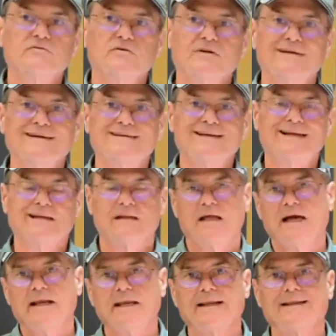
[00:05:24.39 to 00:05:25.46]
to get that
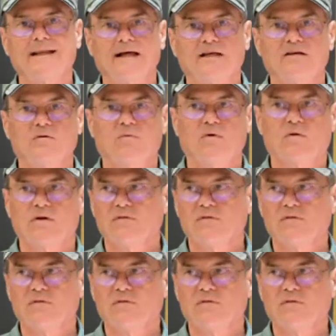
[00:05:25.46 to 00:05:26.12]
lighting like you want.